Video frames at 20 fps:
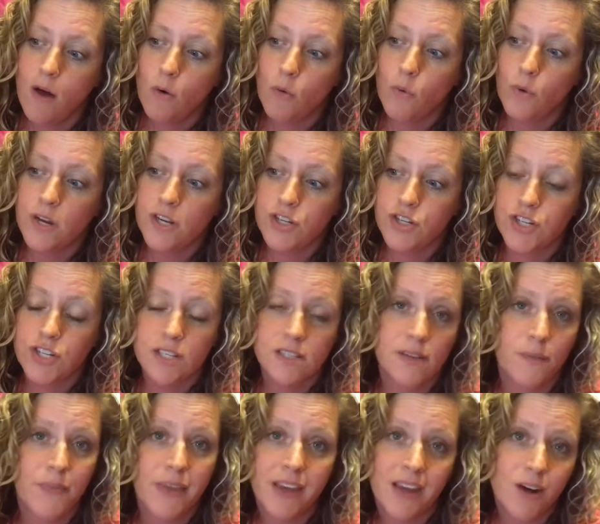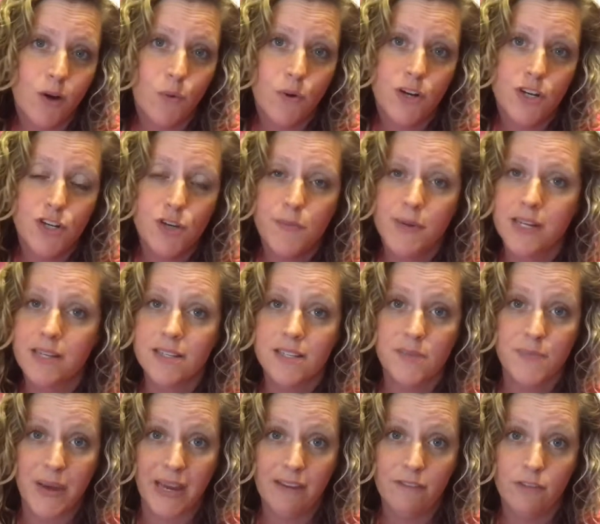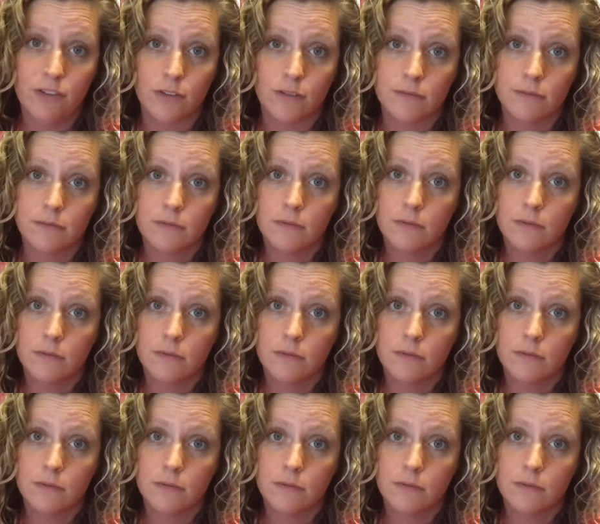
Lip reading: which is something I don't want to do because it's painful.